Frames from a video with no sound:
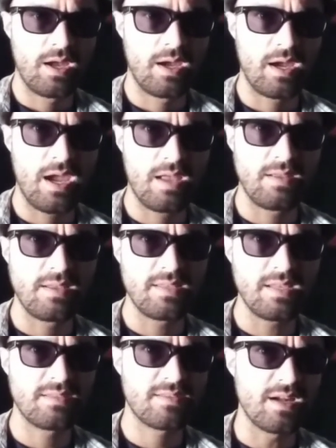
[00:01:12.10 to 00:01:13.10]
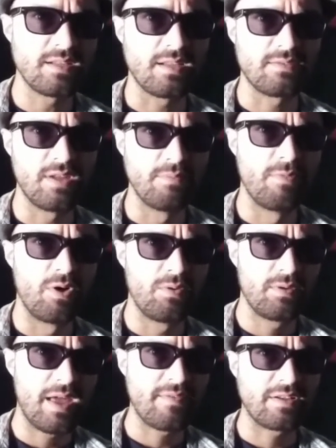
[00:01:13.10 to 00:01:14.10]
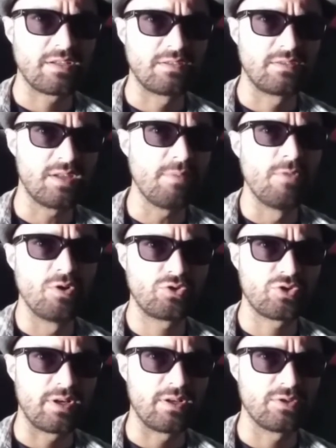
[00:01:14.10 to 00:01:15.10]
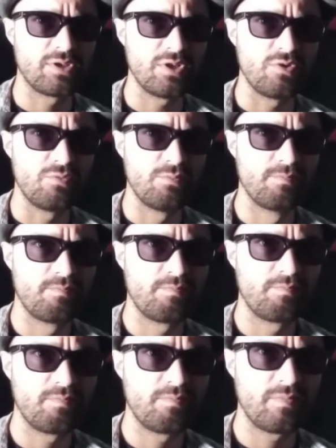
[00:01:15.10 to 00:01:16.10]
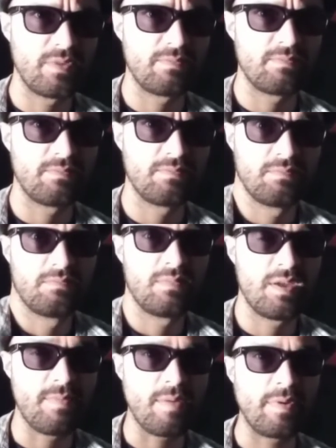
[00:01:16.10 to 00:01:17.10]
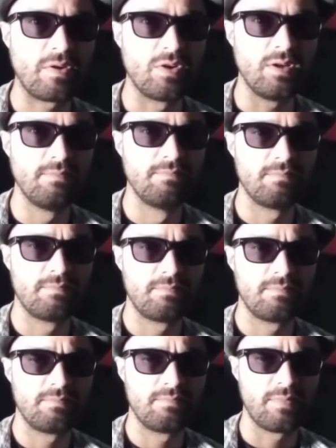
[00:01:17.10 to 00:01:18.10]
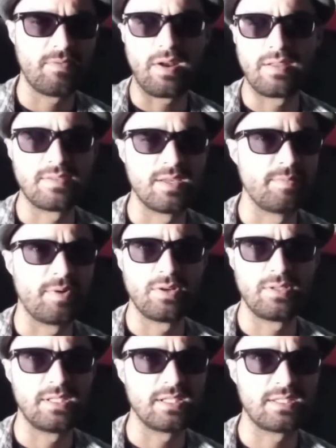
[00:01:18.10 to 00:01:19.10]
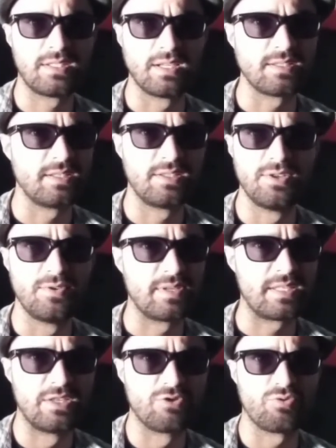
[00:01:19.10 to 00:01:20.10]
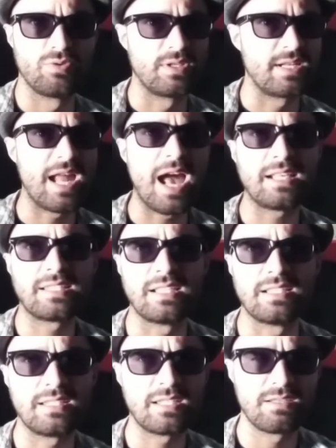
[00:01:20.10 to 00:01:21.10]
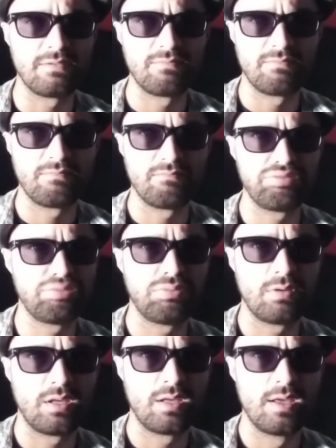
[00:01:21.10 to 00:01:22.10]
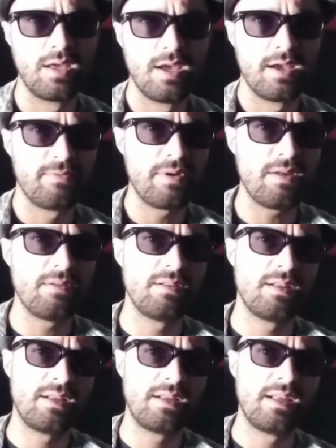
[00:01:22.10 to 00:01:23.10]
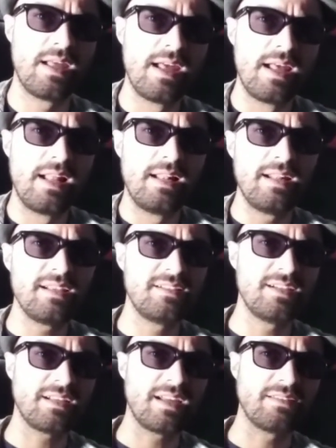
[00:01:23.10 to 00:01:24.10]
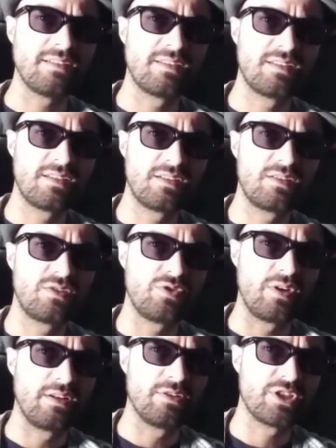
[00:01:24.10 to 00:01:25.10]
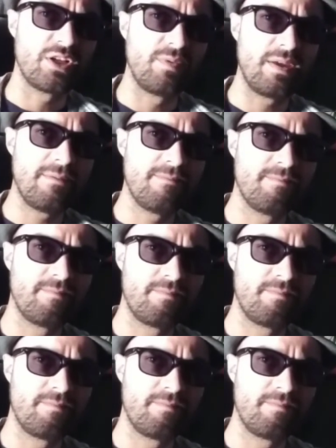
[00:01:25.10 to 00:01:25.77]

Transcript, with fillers: And I did saw the Dumbo live action Dumbo trailer too, and it might be good, provided Tim Burton just doesn't do his usual nonsense. Well, let's check out this trailer, shall we?